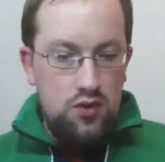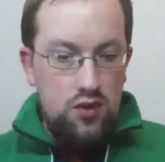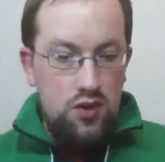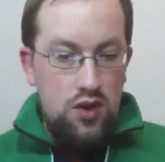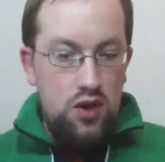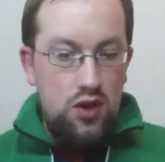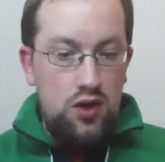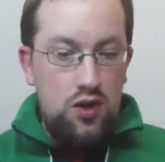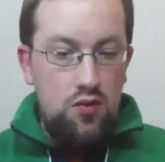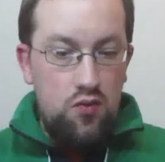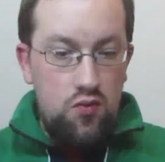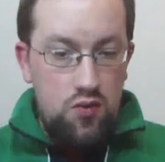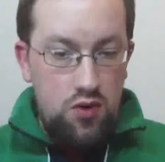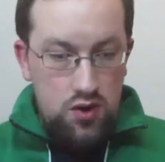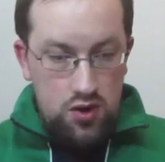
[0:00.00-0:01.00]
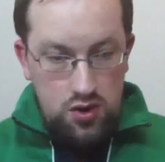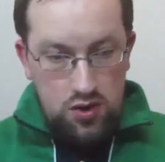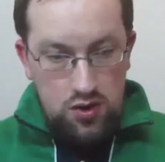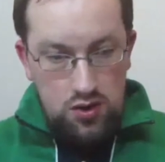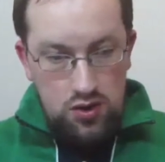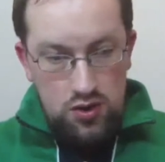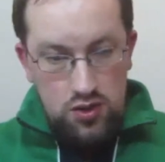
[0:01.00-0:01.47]
91,
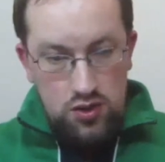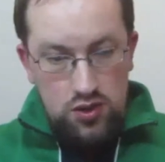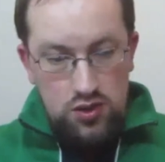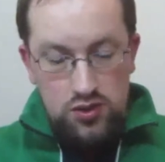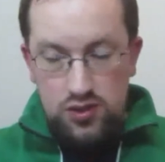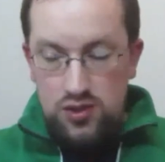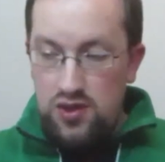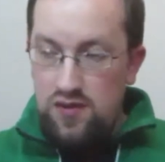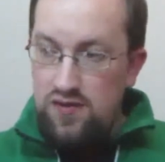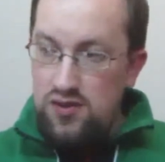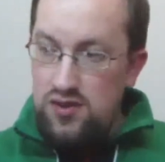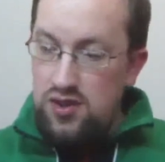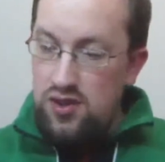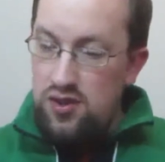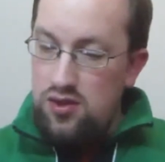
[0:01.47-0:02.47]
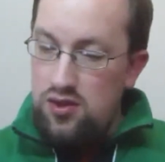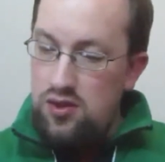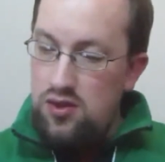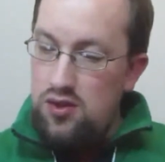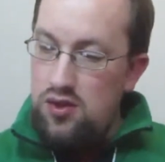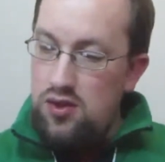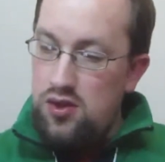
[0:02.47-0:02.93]
17th.
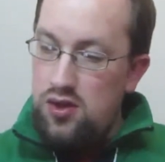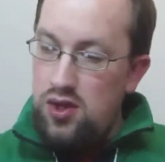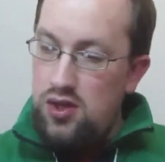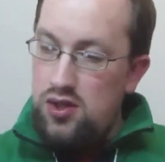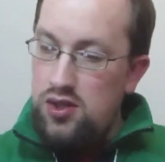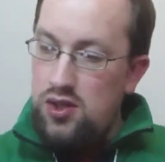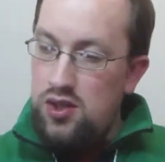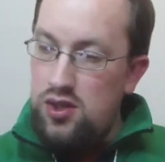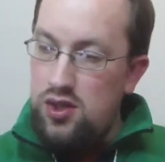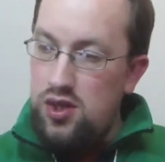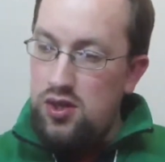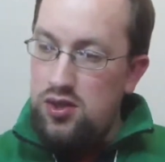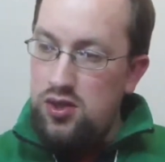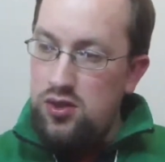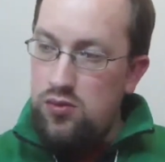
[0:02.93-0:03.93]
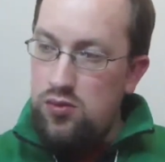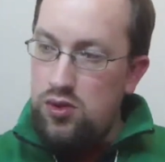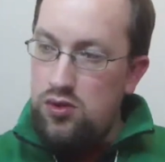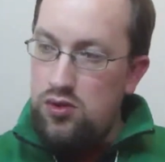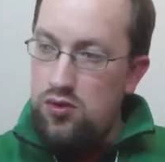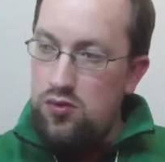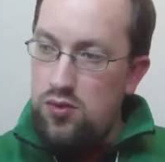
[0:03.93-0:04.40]
18, 19, 20,
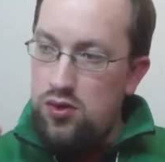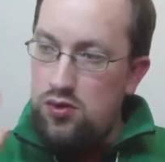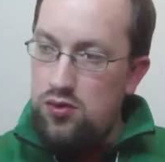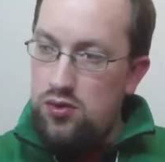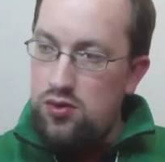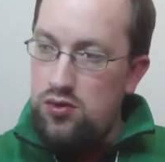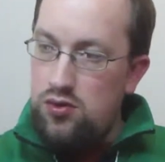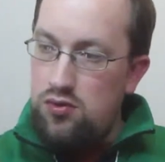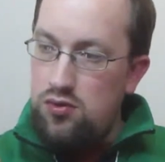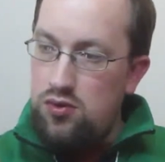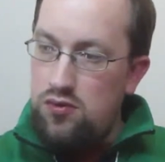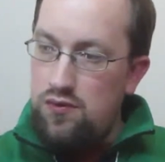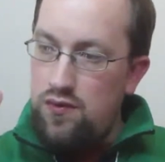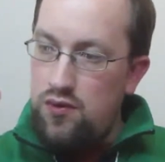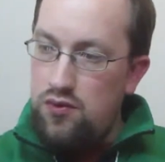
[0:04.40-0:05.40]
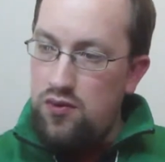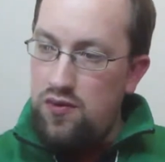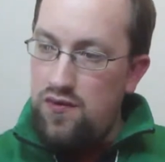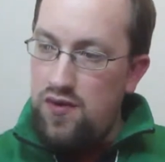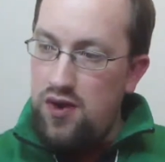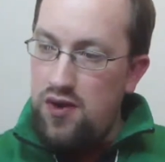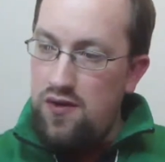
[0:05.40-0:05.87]
21, 22, 23, 24,
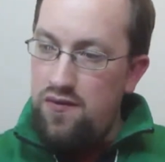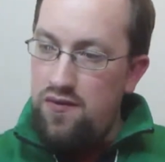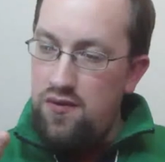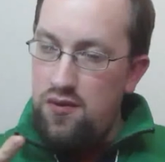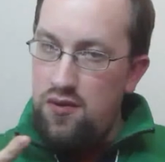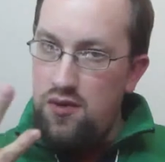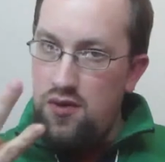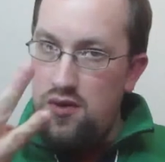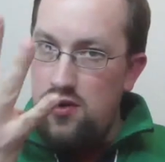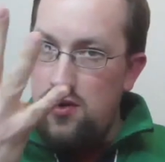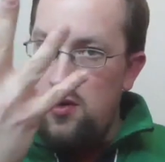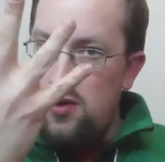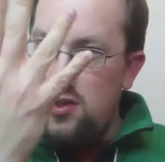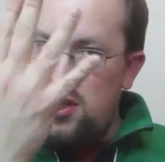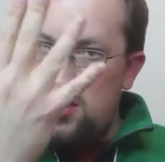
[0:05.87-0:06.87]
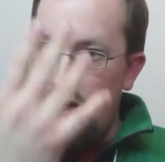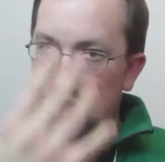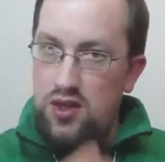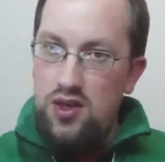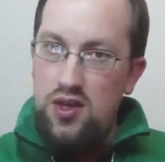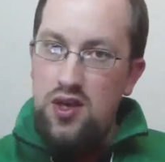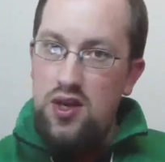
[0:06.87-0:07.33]
25. Day
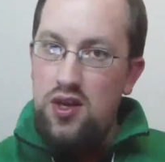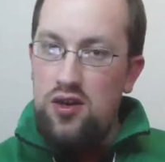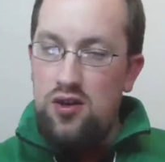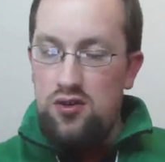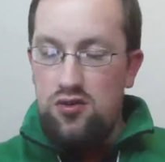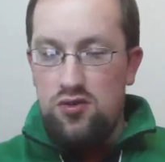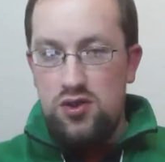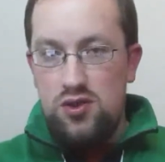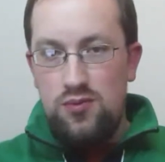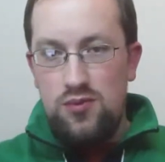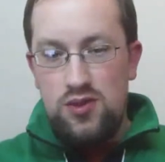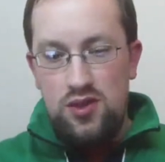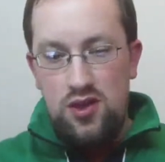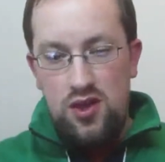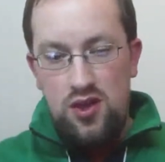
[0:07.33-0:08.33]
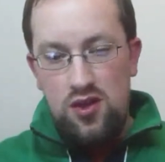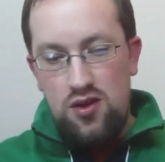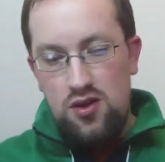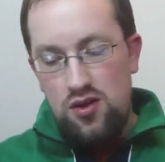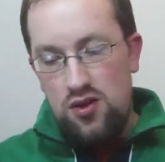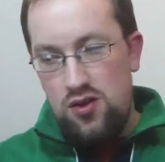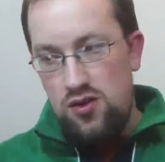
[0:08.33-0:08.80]
99 on Christmas Day.
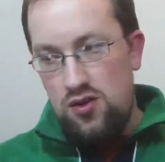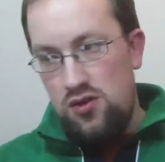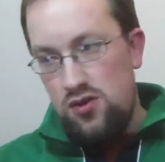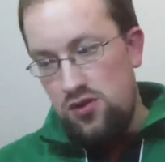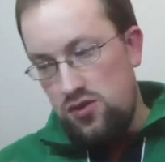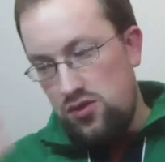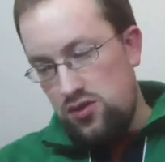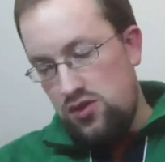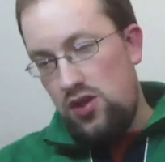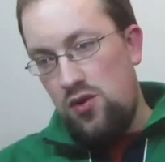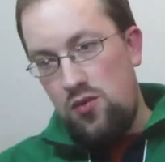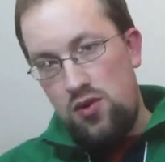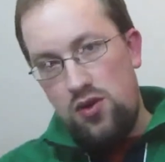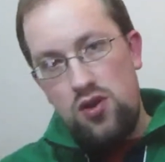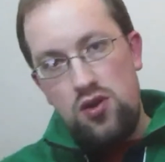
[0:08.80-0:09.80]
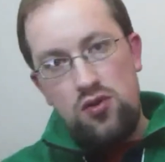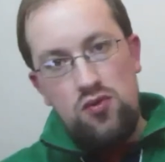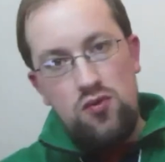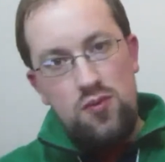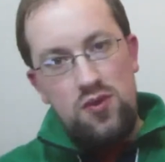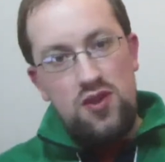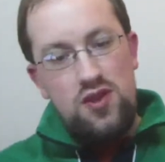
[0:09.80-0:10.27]
Day 100
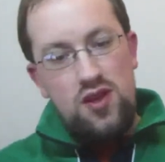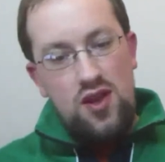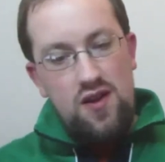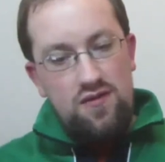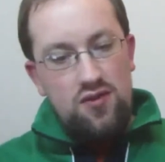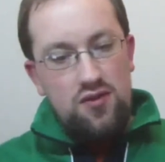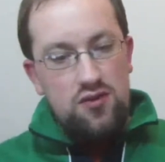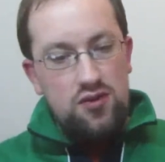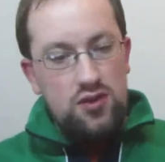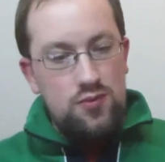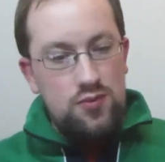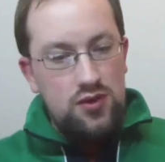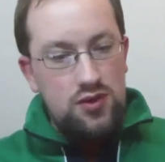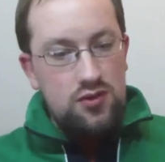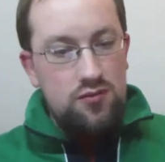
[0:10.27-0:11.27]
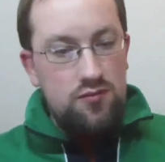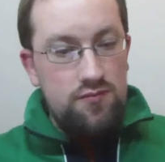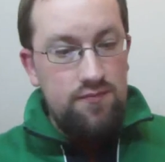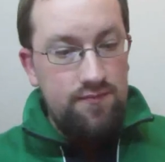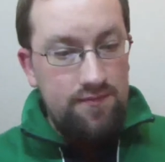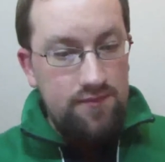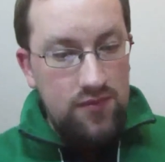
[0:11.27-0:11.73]
will be the day after Christmas.
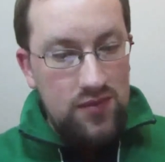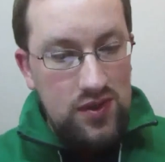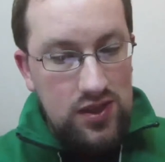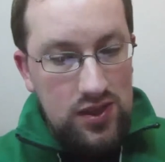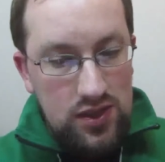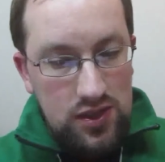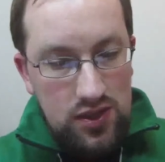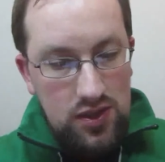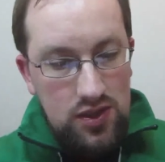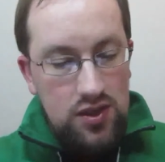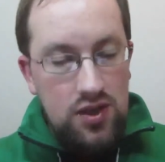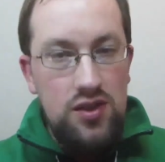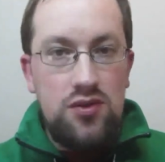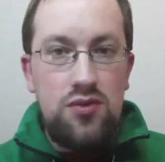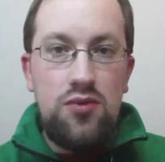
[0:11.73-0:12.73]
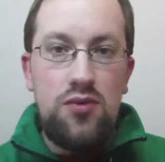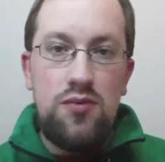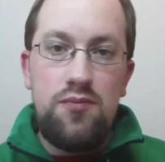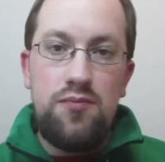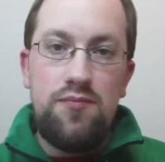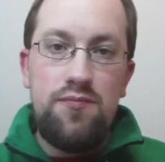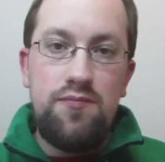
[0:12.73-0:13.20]
It's cool
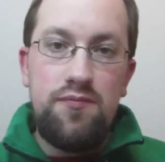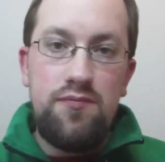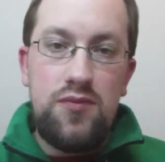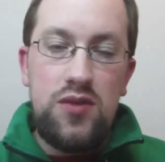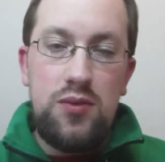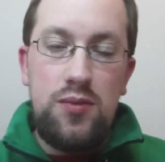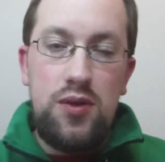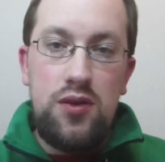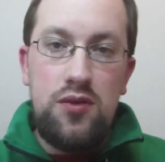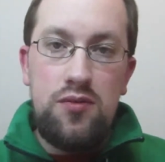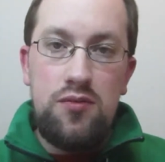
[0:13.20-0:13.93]
to me.